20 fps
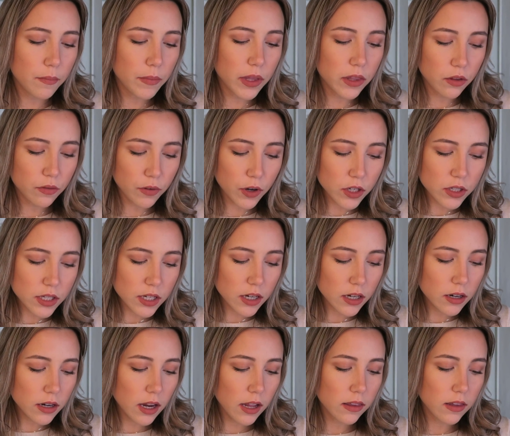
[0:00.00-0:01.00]
in the first
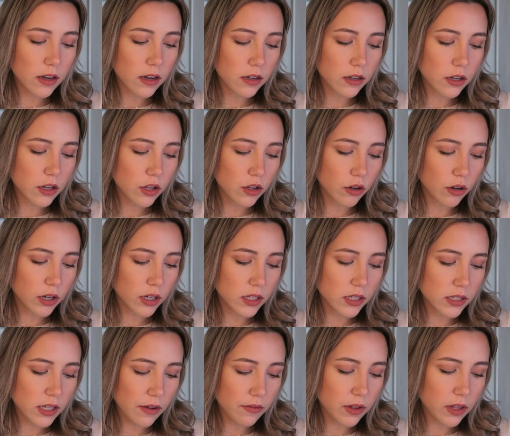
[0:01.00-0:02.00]
year, and then your
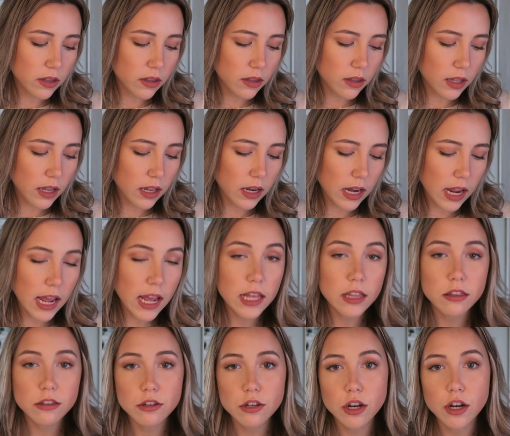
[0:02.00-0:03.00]
7th and
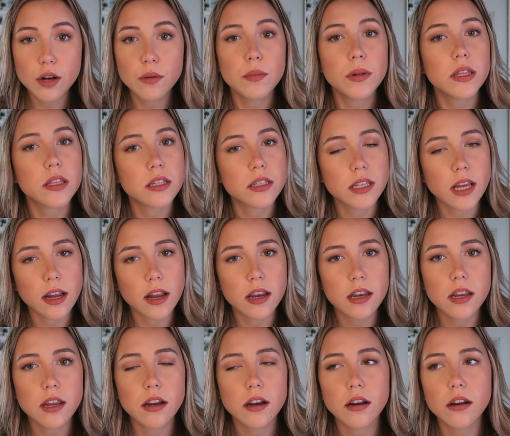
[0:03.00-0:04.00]
8th term in the
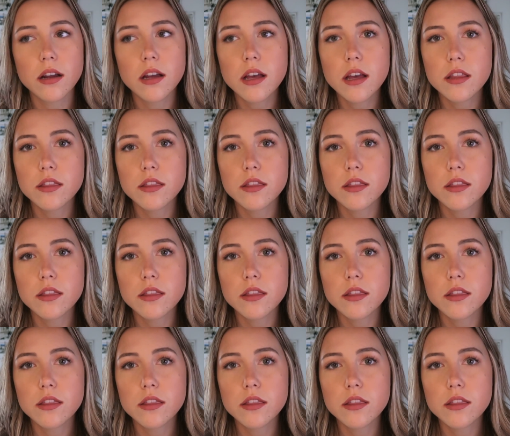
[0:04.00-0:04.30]
2nd year.